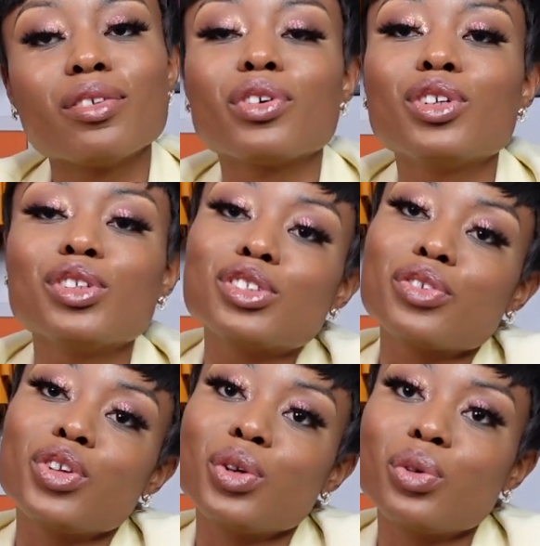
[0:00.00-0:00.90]
For those
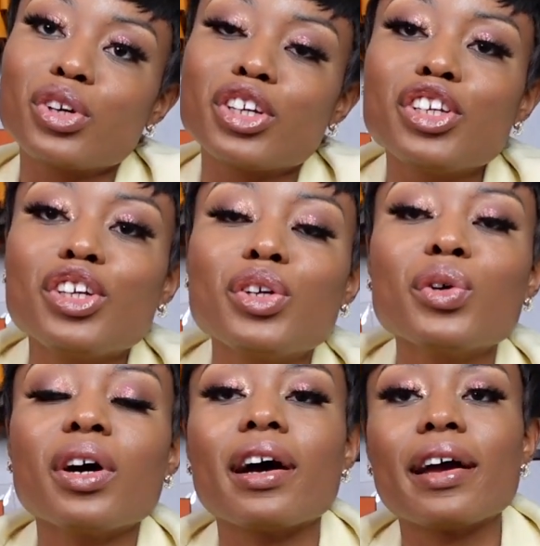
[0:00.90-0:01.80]
of you who are
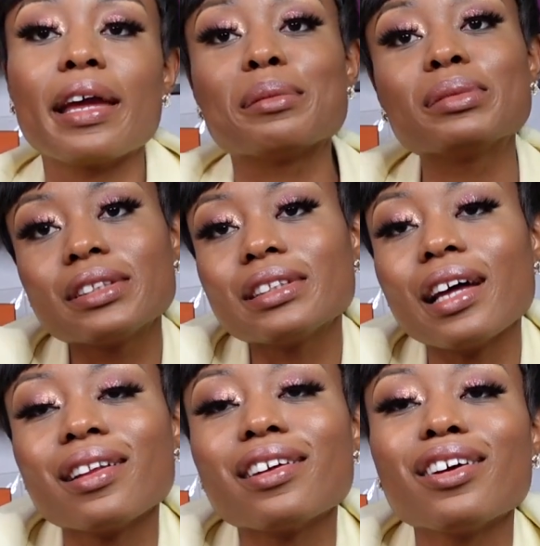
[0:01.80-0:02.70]
new, I am
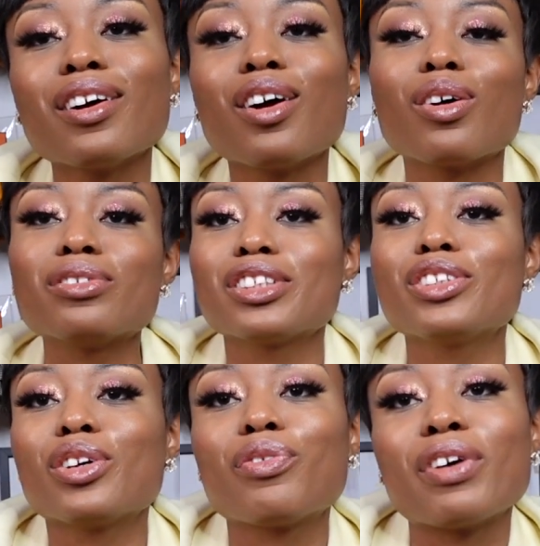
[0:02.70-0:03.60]
Stella of
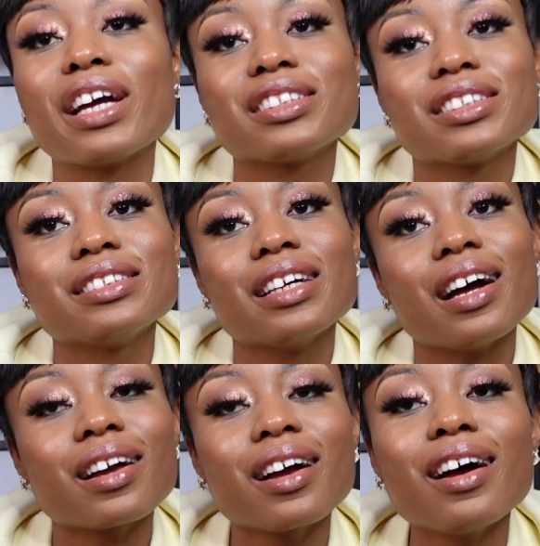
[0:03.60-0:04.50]

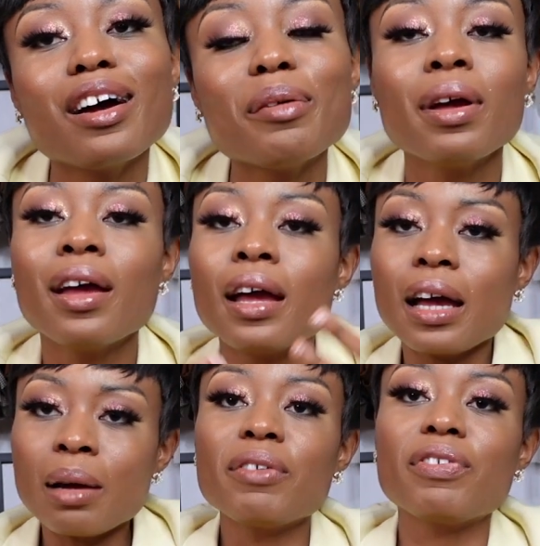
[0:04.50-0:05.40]
JadorFashion.com.
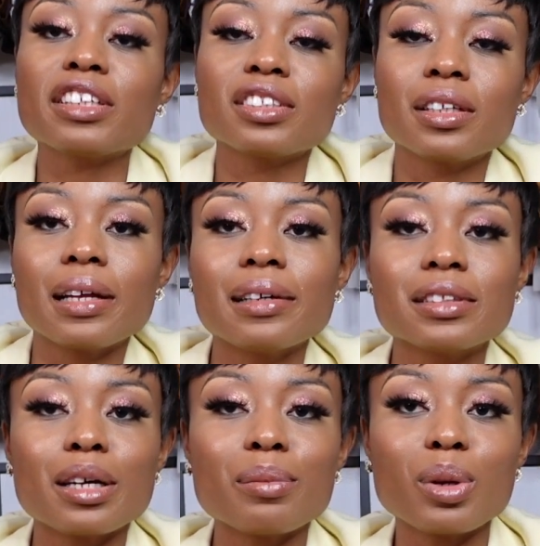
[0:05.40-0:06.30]
I'm a fashion and
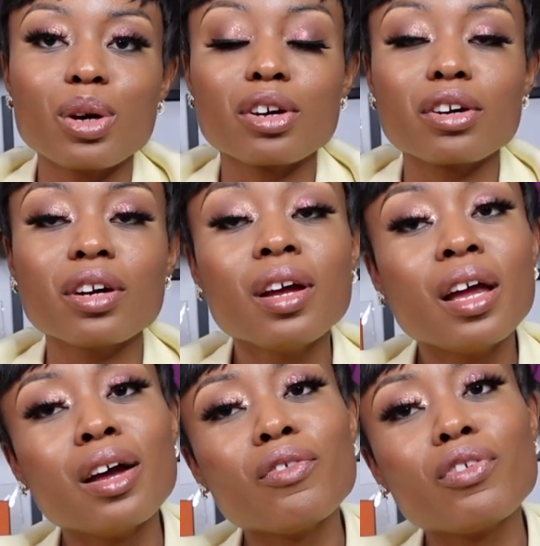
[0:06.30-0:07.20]
lifestyle blogger,
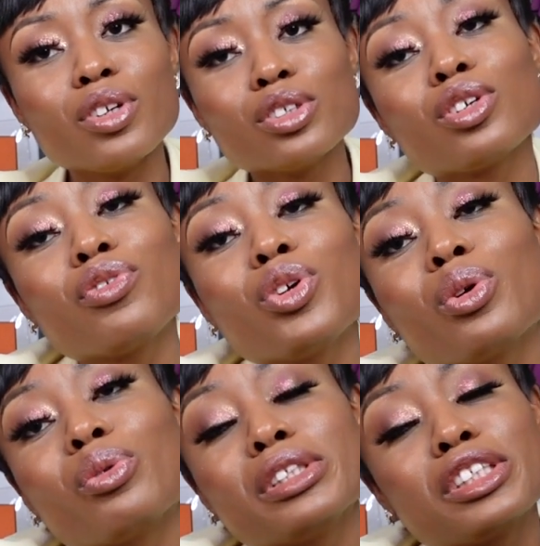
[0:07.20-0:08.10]
and for those of you
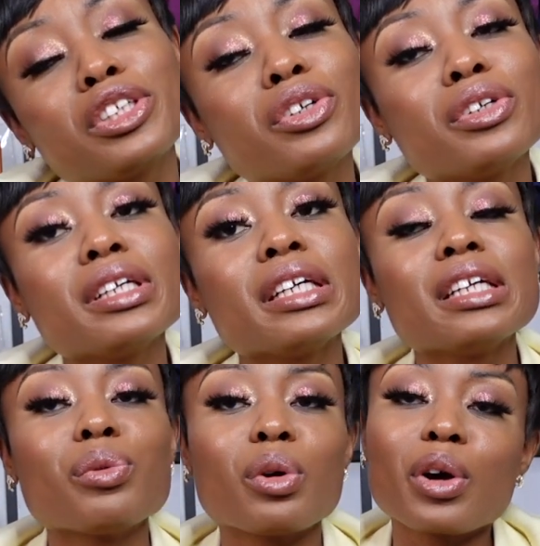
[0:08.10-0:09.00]
who are
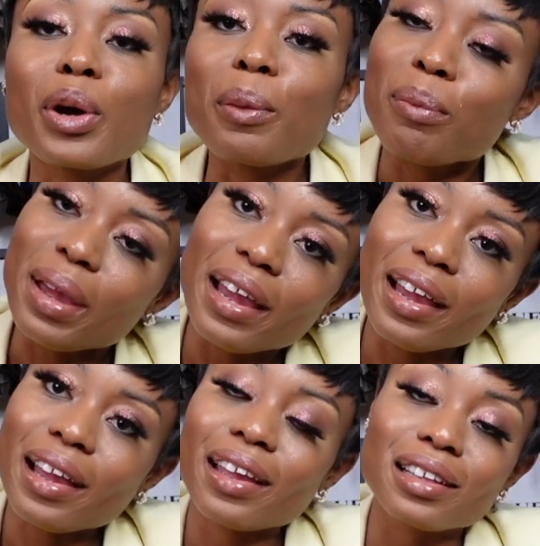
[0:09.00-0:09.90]
returning, welcome
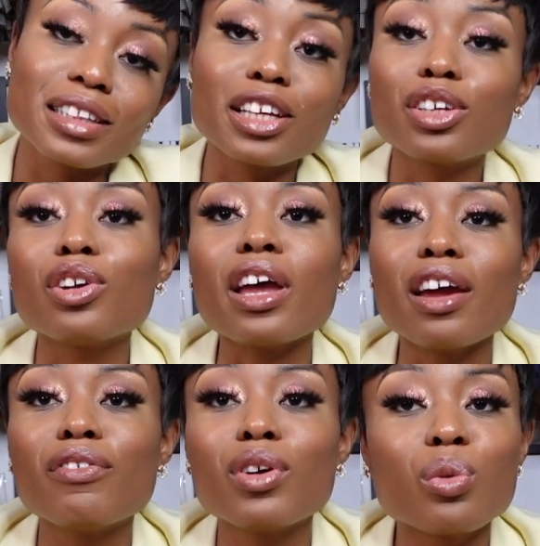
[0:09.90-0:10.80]
back, and thank you
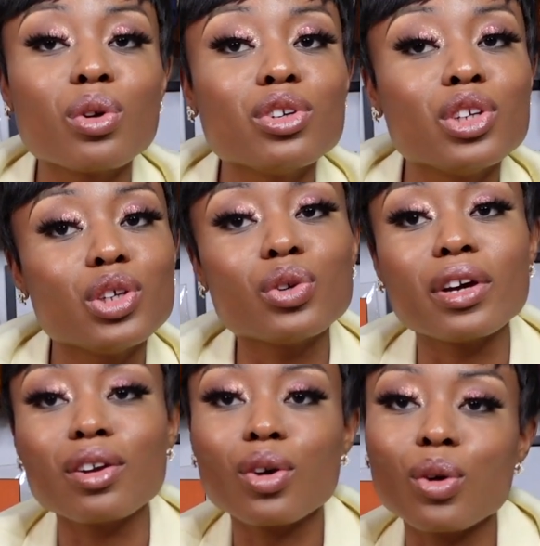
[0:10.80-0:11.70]
everyone new
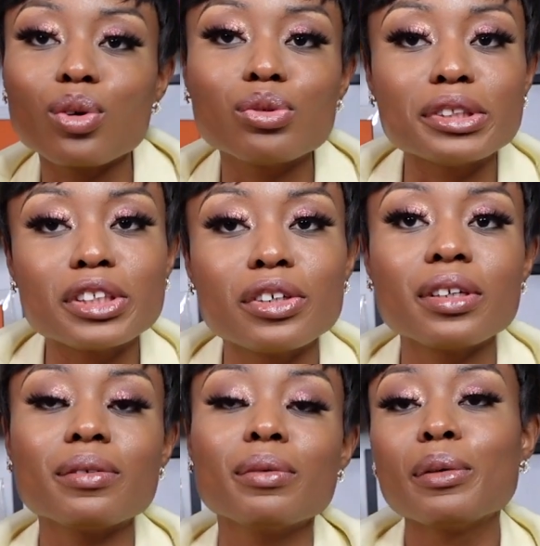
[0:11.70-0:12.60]
and old
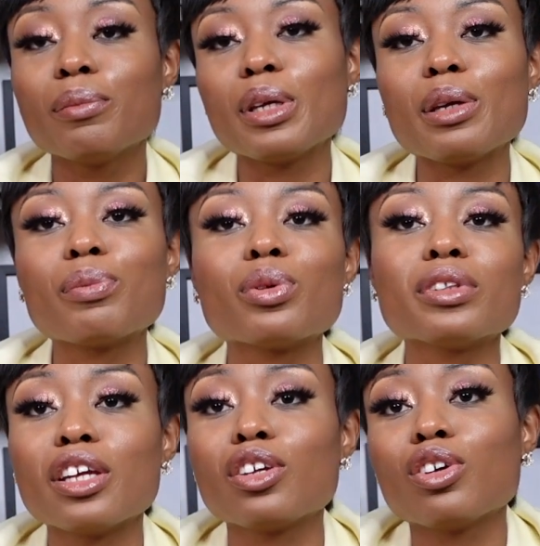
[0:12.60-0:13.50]
returning people.
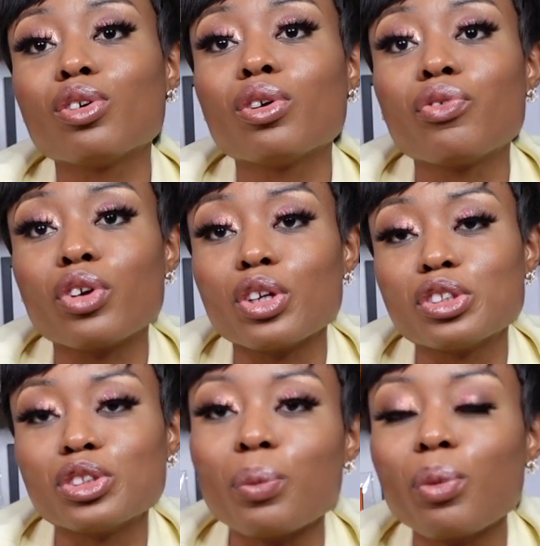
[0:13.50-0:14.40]
Thank you all for your
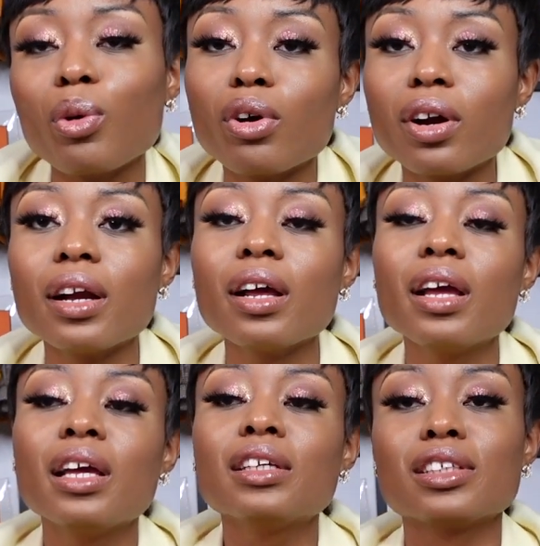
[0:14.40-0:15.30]
support.
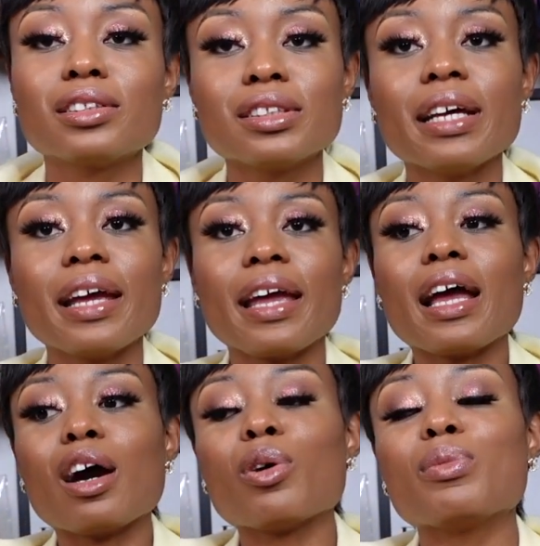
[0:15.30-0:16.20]
So today
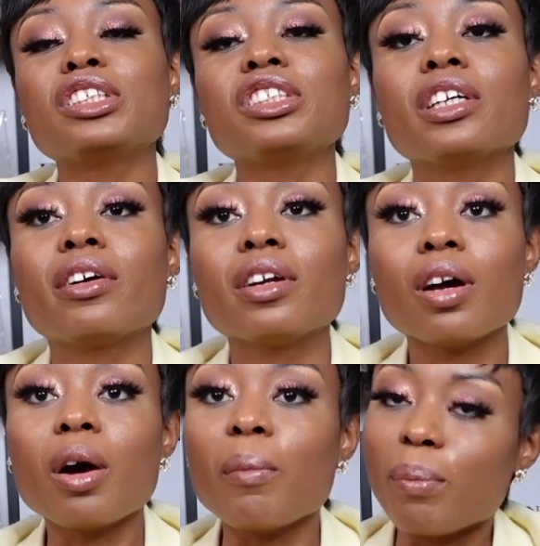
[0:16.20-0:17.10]
I'll be sharing
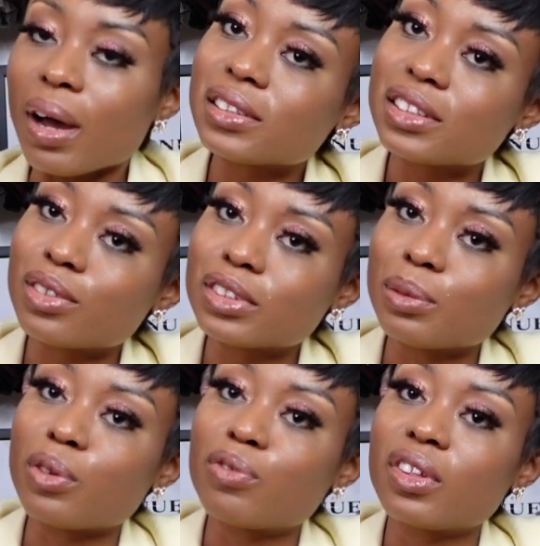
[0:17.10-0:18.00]
unboxing of some
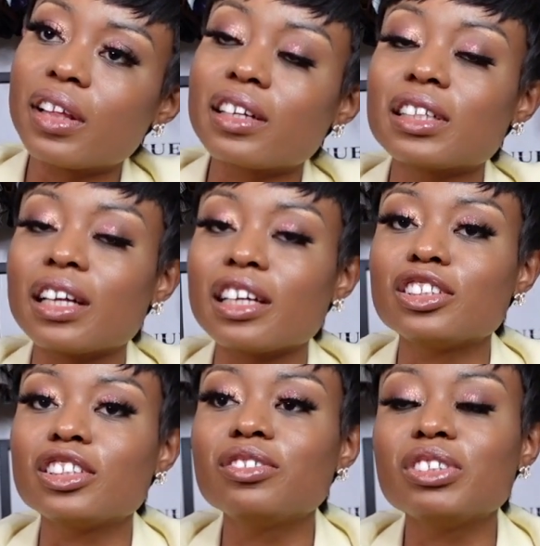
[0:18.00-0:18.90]
of the things that I
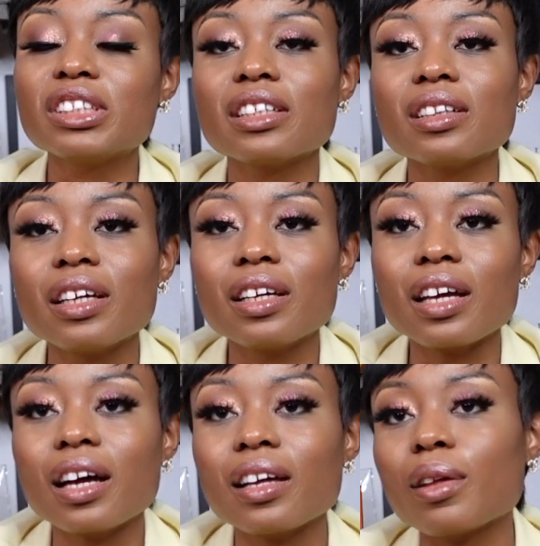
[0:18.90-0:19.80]
recently
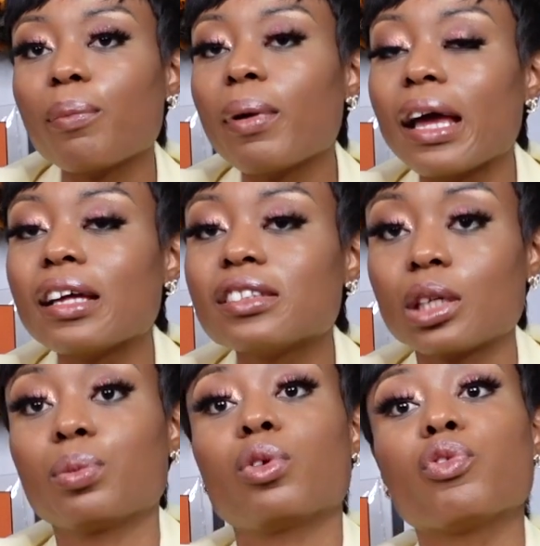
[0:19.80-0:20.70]
got in the past
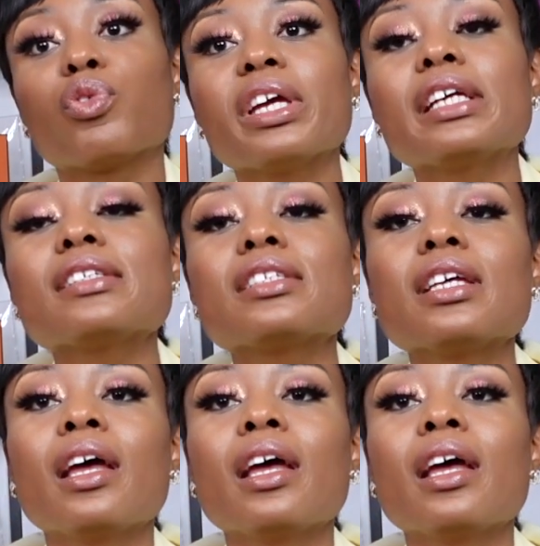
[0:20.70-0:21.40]
couple of weeks.